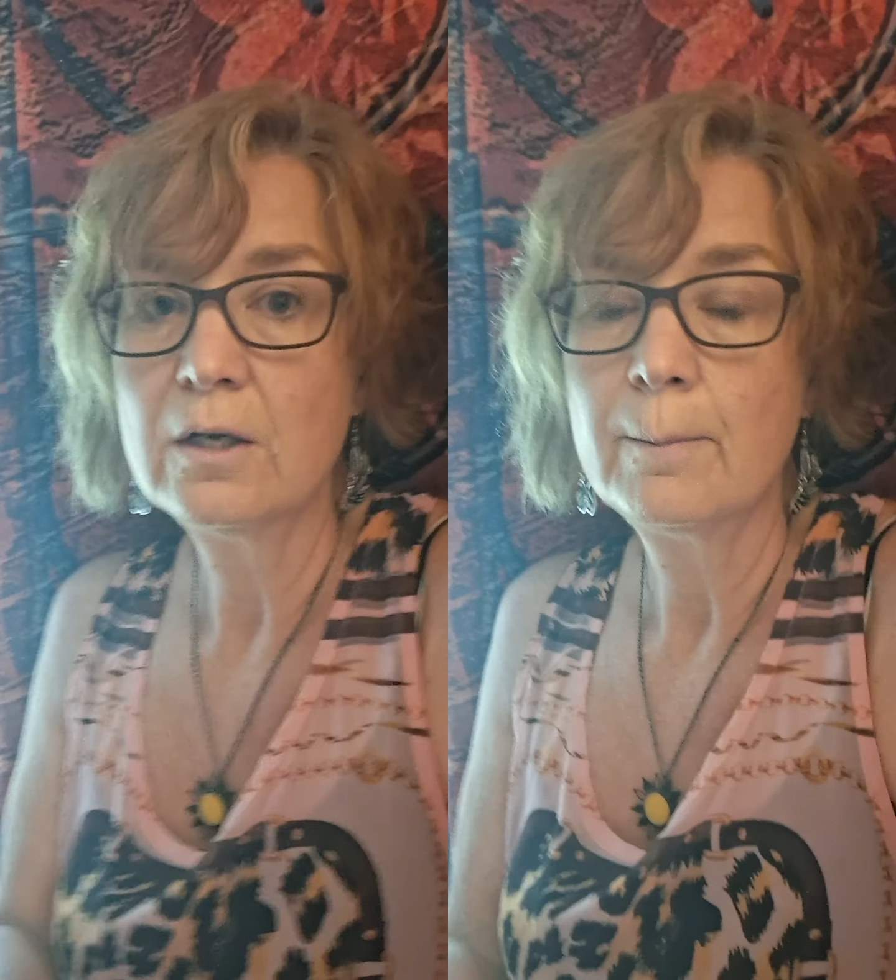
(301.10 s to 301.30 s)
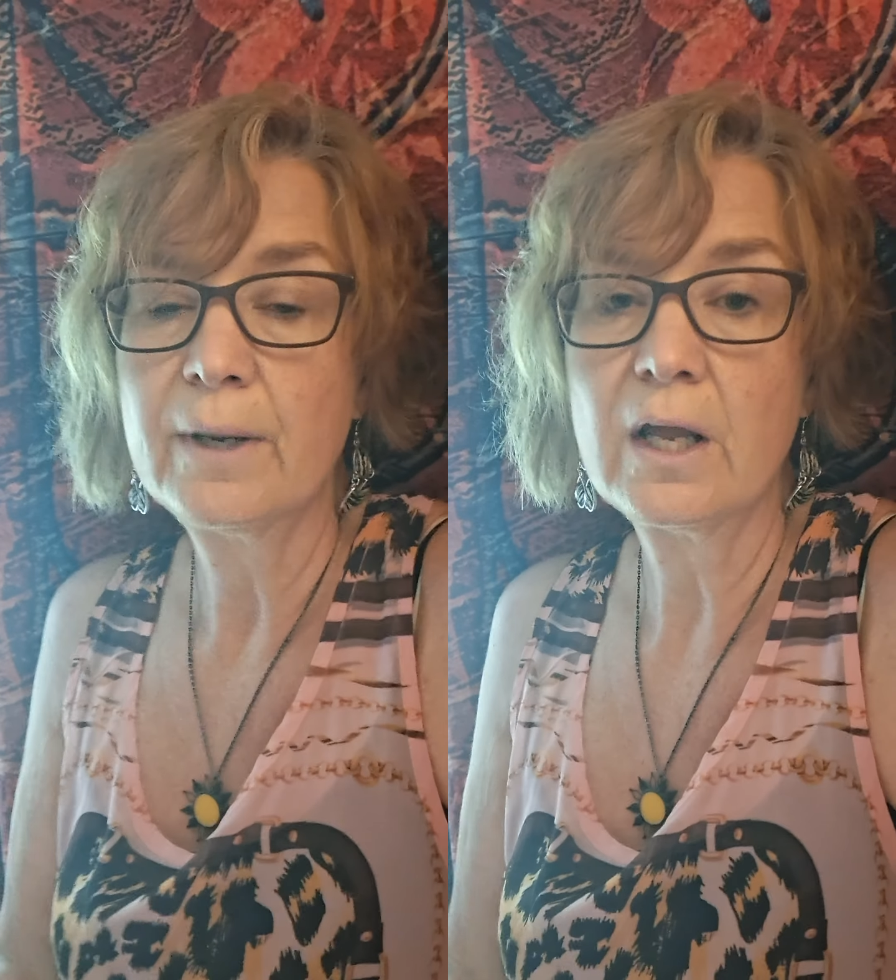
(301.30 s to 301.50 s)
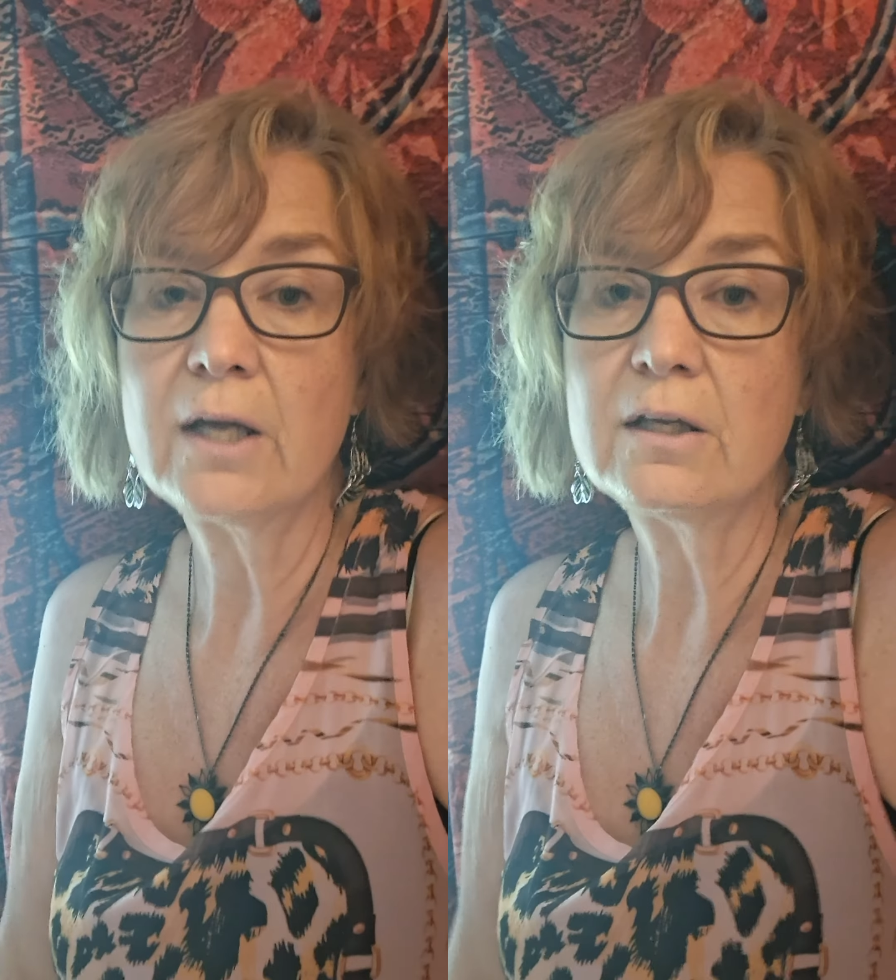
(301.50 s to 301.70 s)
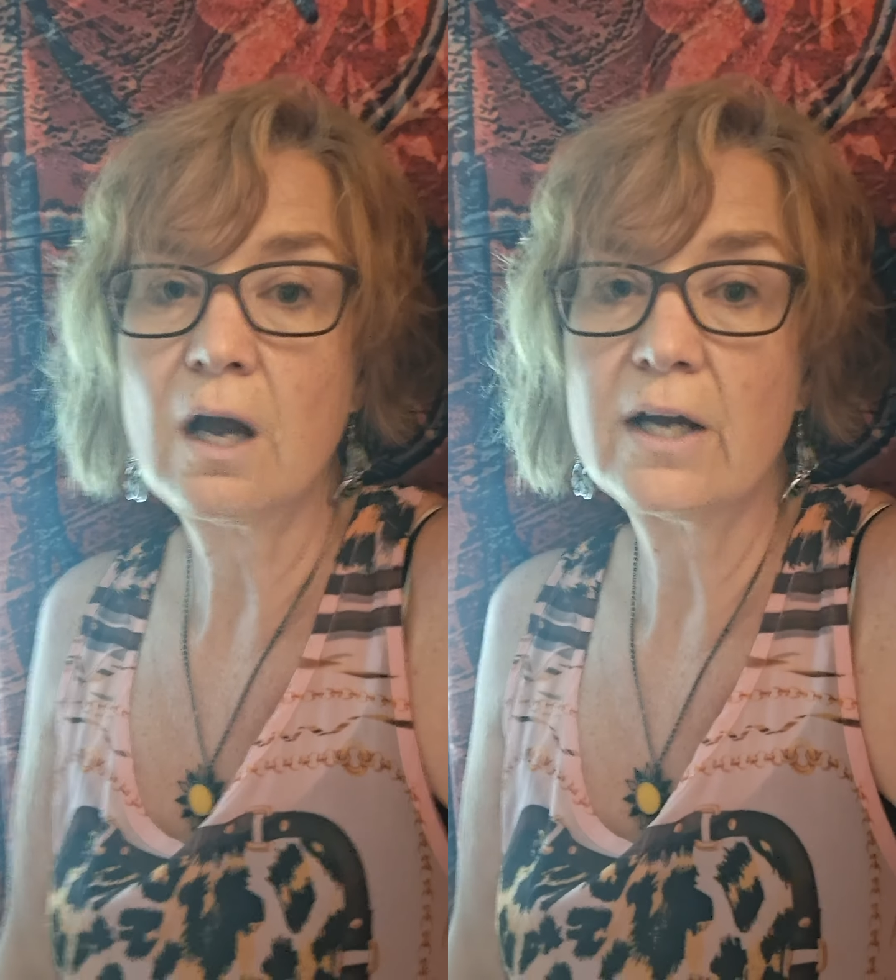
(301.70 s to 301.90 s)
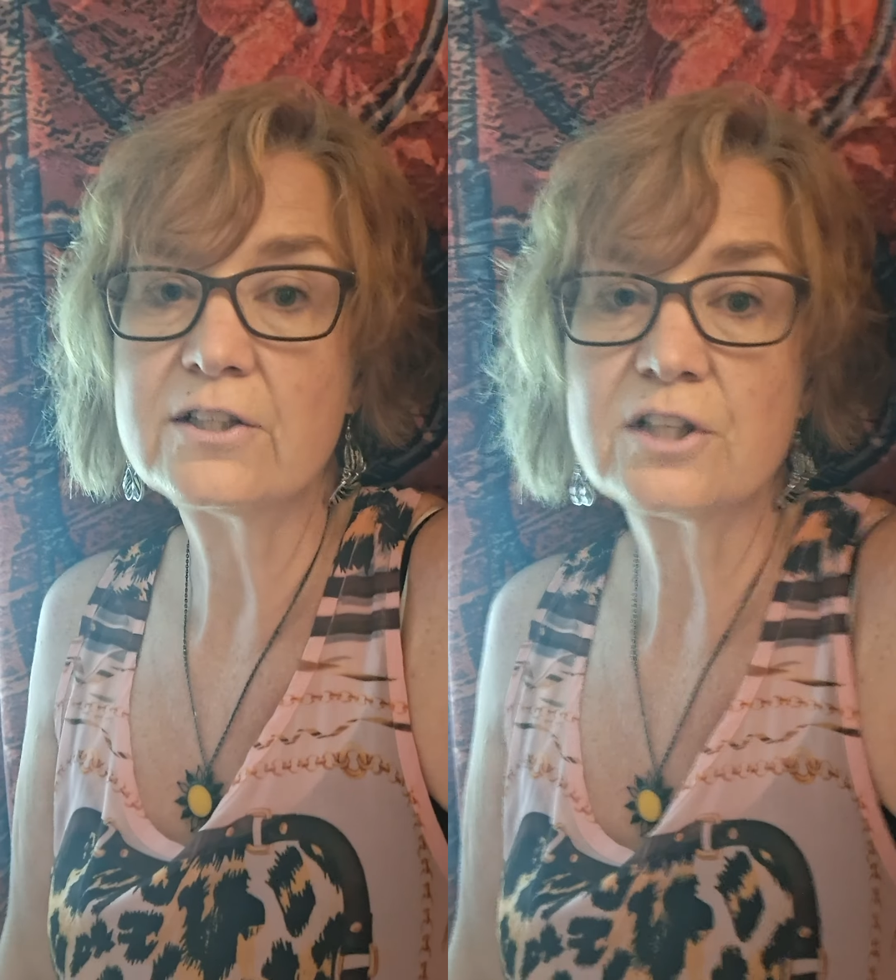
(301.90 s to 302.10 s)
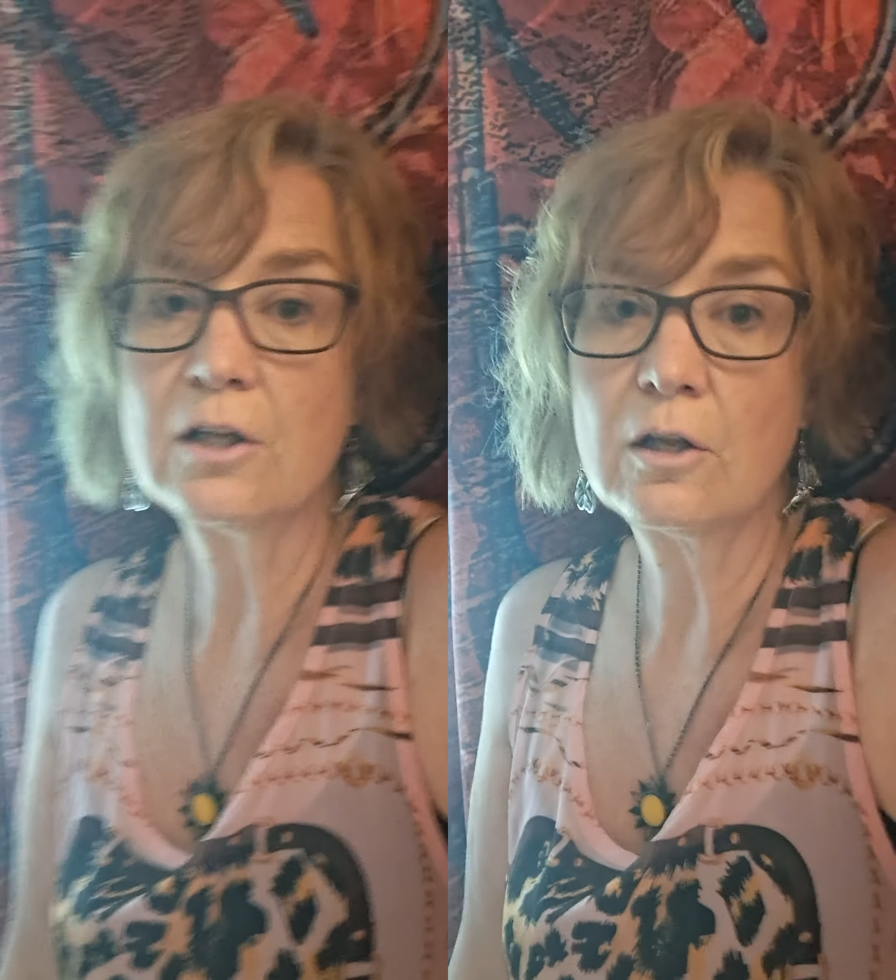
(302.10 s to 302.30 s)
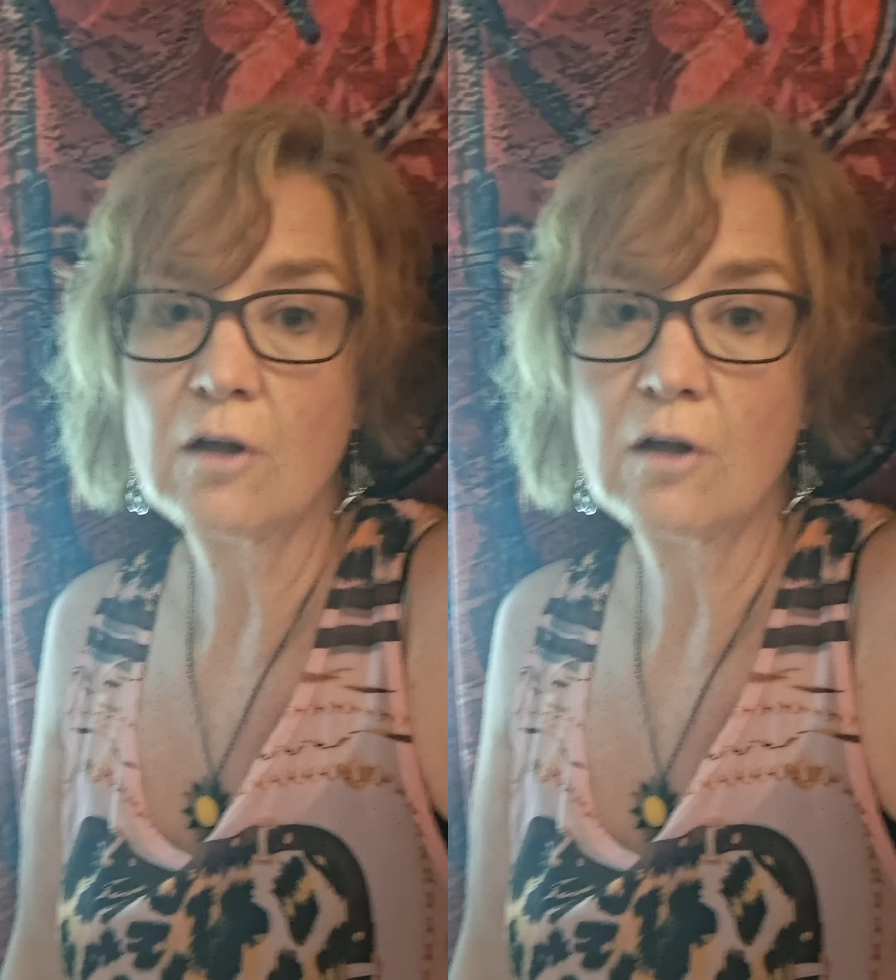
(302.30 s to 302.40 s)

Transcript: But I sell a